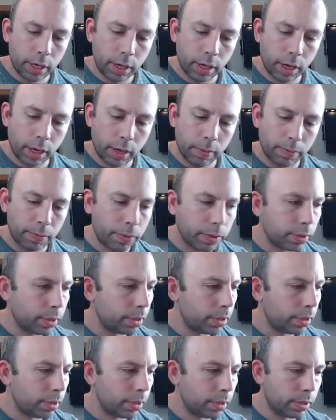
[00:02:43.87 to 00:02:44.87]
up
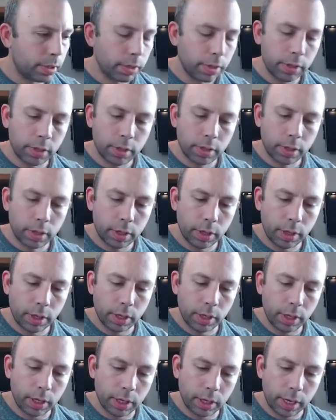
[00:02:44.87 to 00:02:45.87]
and
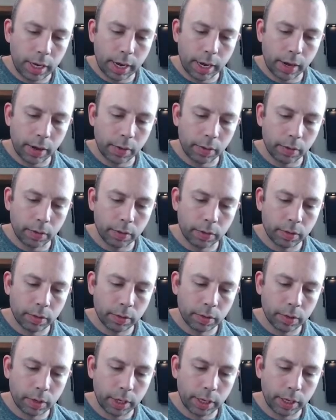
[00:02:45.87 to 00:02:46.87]
then down,
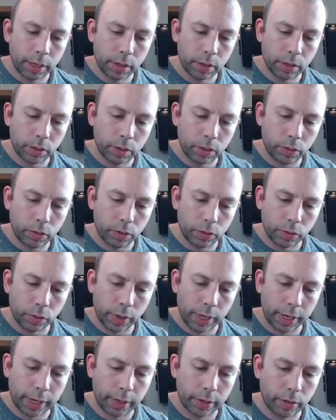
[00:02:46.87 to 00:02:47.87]
like 2
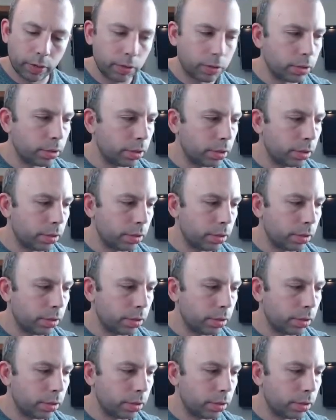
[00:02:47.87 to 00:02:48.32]
triangles,